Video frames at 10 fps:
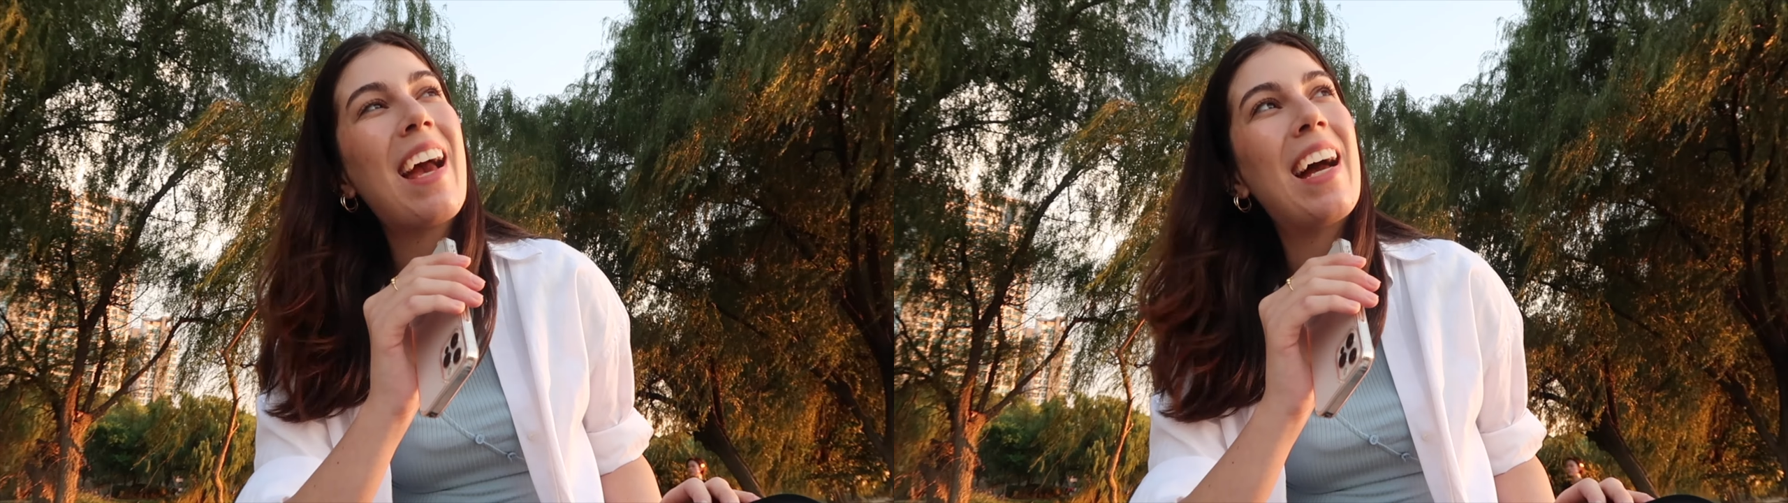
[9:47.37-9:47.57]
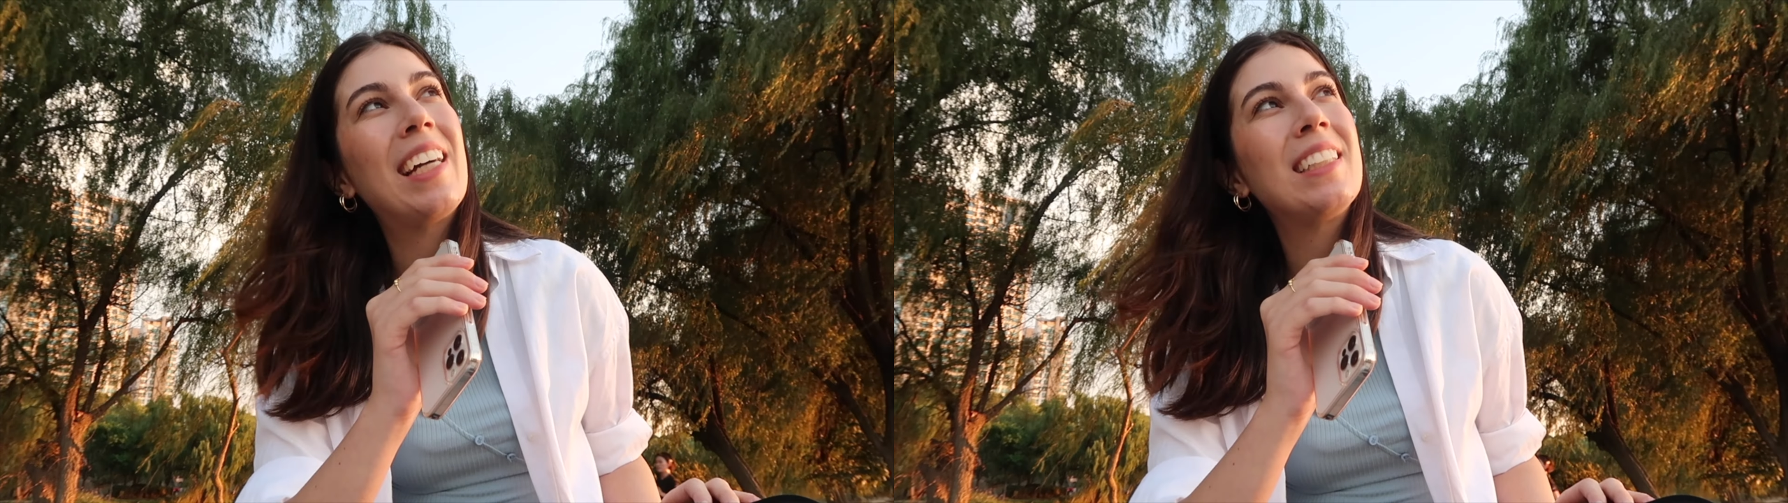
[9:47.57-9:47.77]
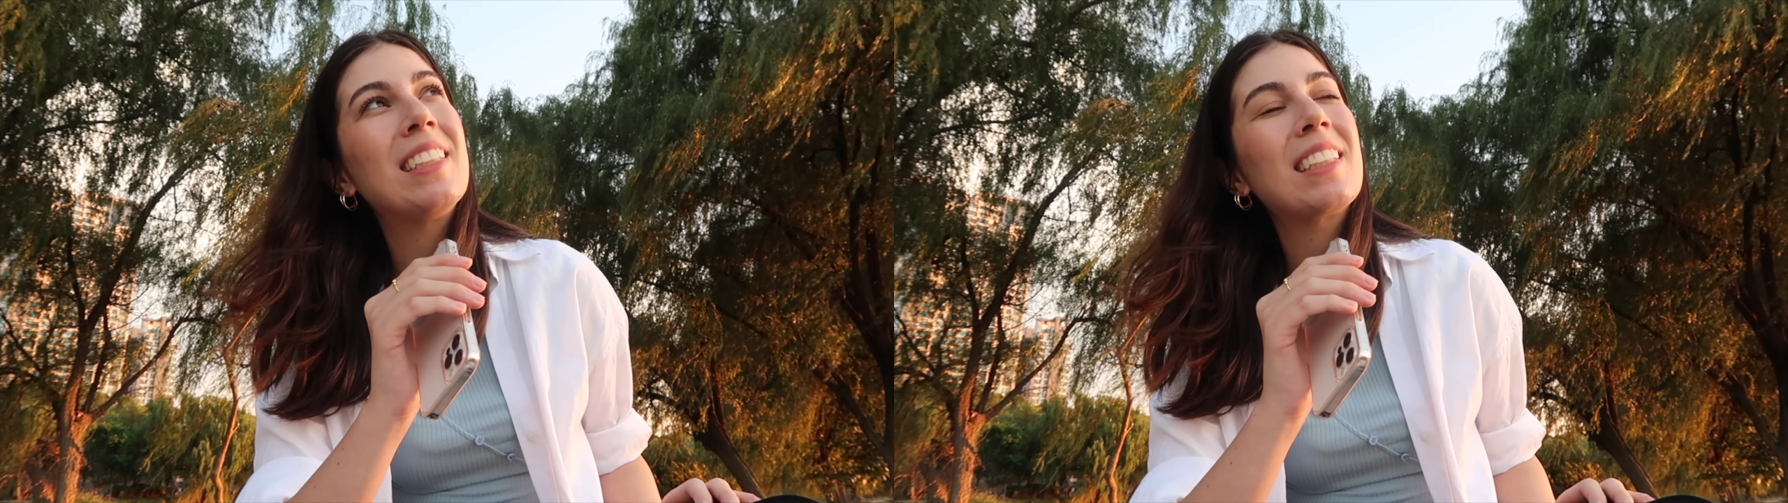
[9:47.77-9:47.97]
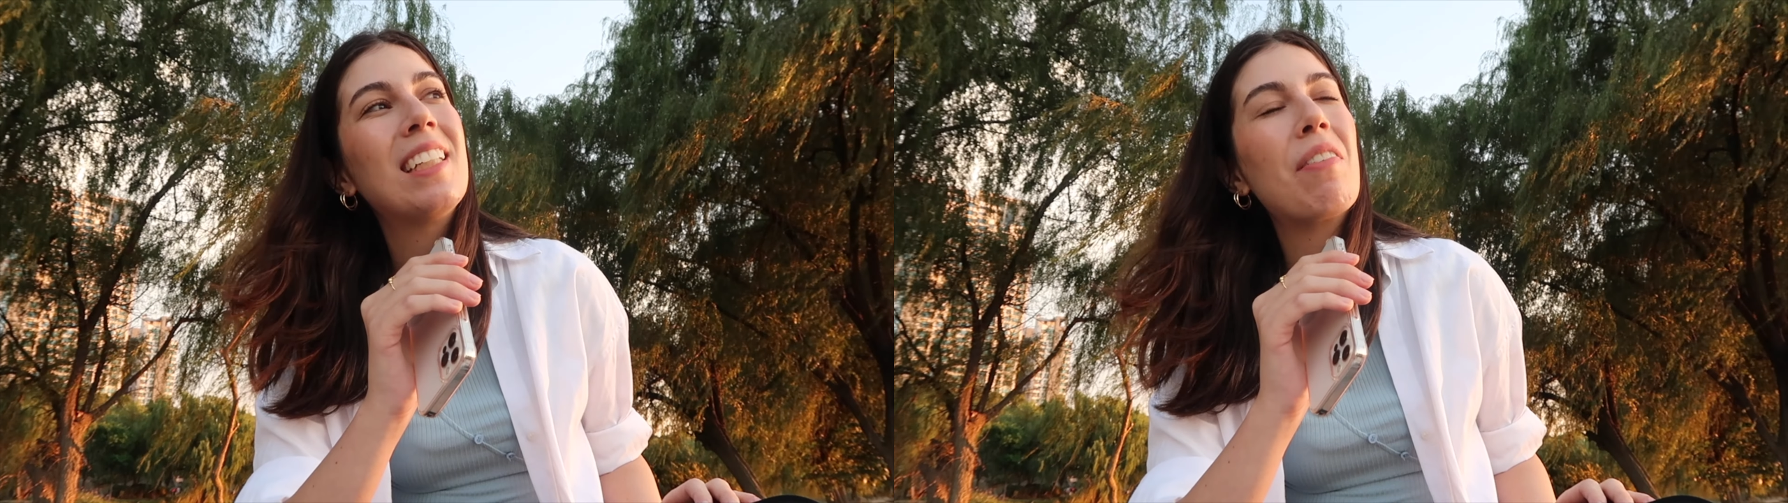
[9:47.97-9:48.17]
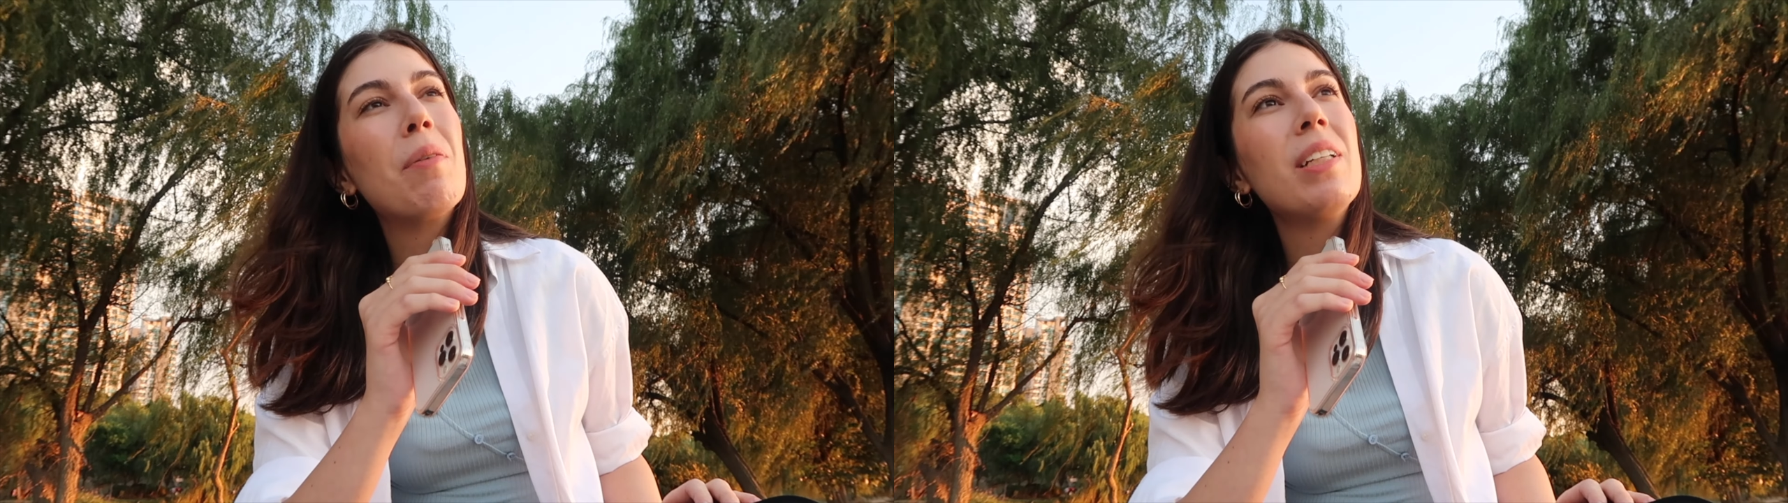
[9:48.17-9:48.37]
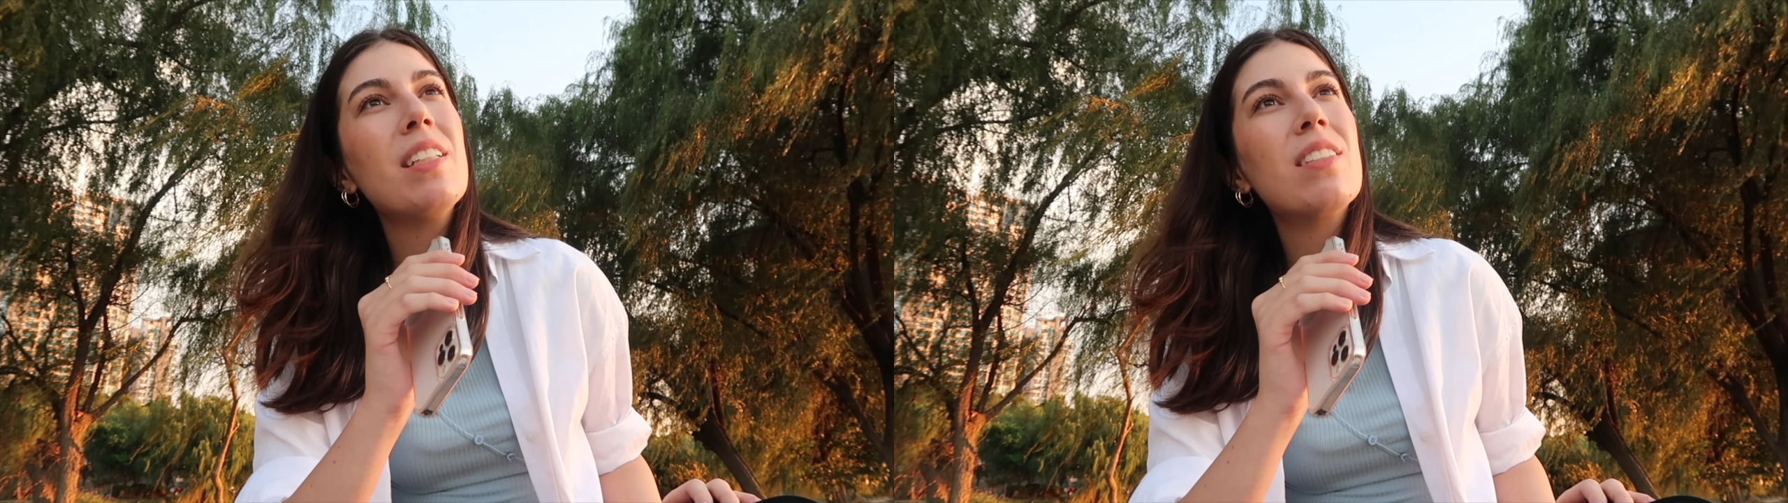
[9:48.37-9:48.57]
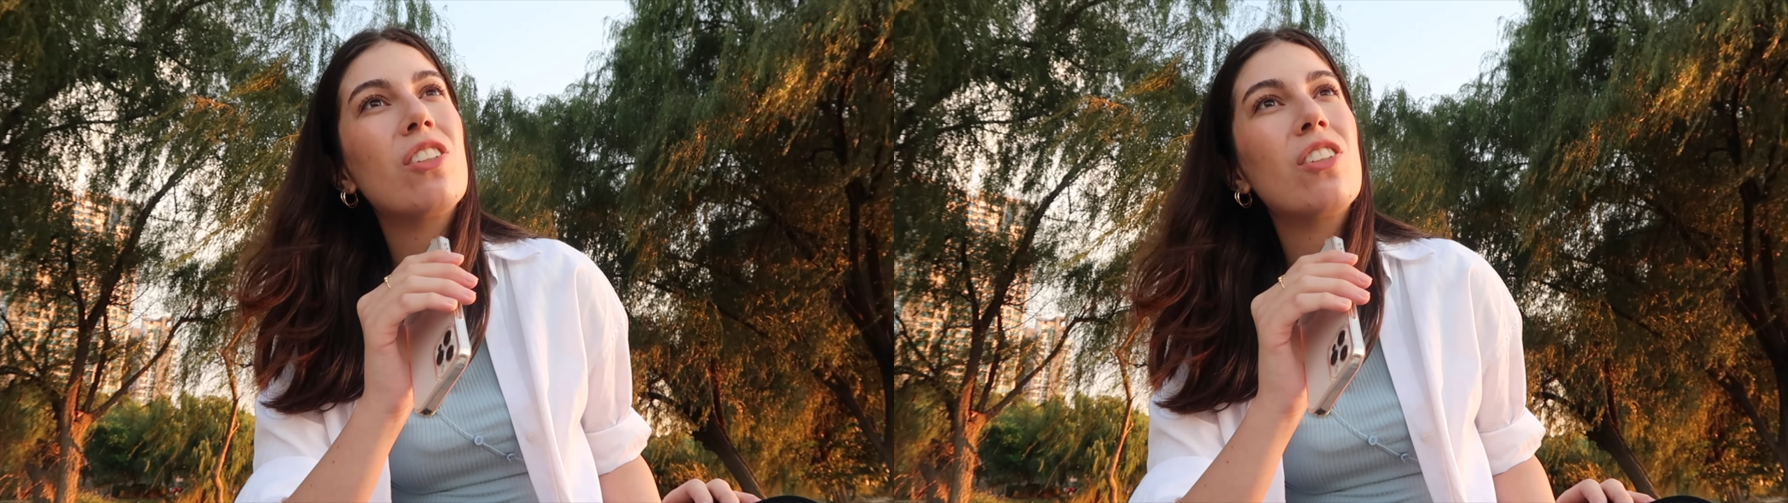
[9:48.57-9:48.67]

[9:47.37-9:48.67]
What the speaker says: and everyone is